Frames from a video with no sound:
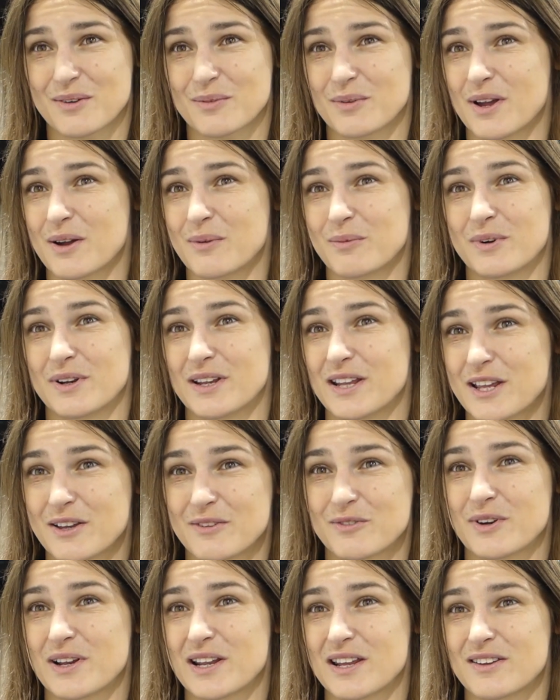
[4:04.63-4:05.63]
I'm
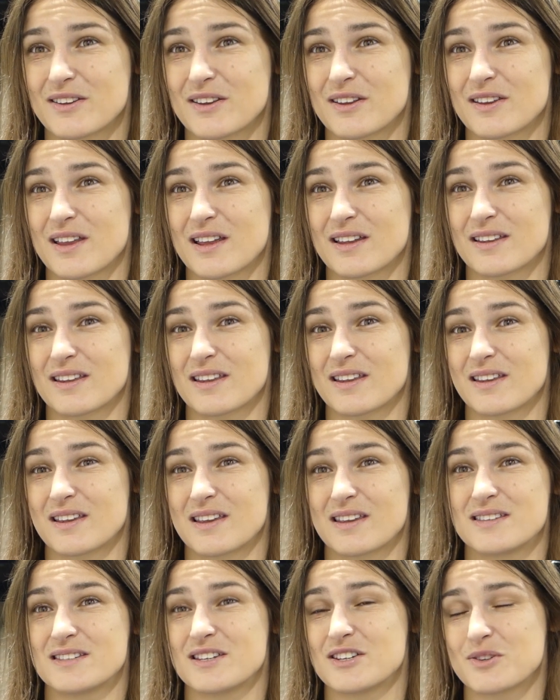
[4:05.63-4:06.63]
relieved, really, that
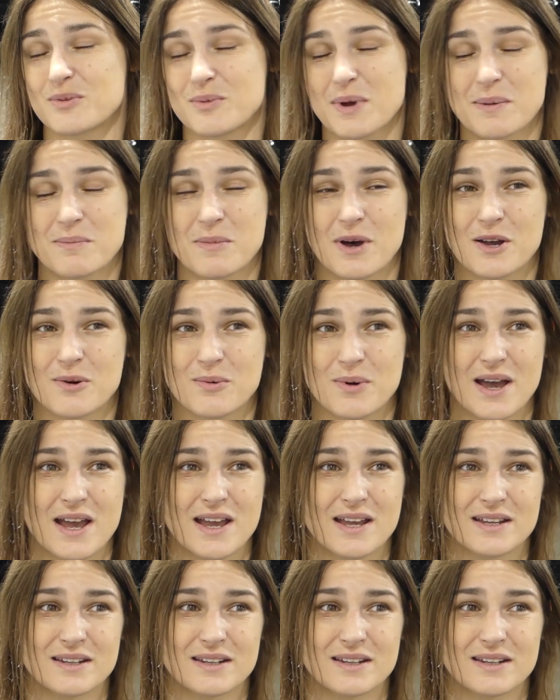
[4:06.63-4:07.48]
the decision went my way.